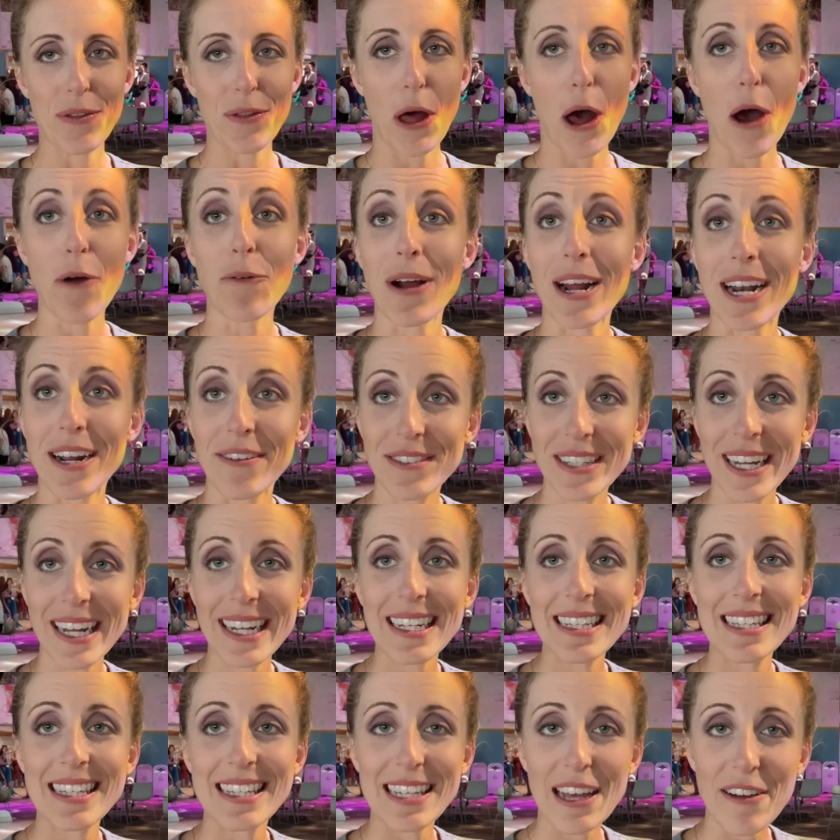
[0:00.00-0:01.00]
All right, I've
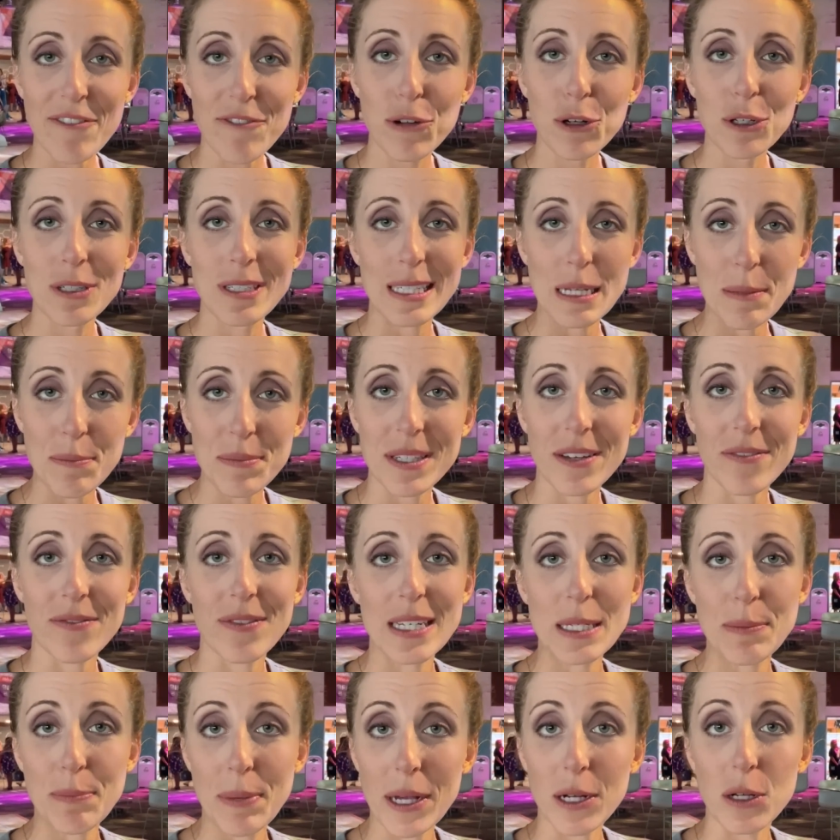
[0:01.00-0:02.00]
taken several sips of
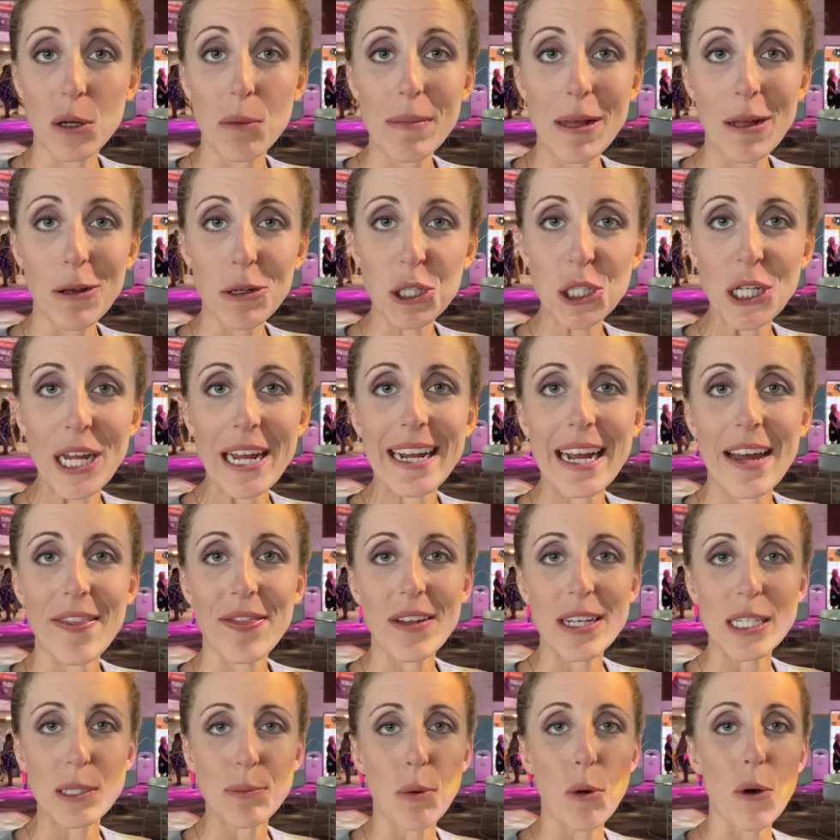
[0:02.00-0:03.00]
this pickle milkshake at
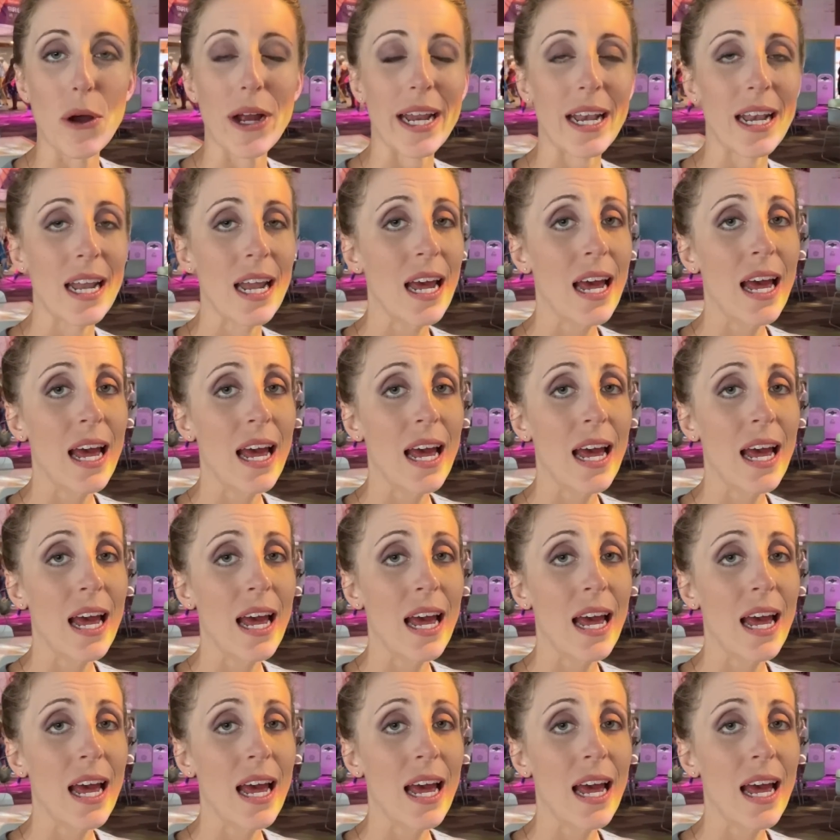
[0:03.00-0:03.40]
this point,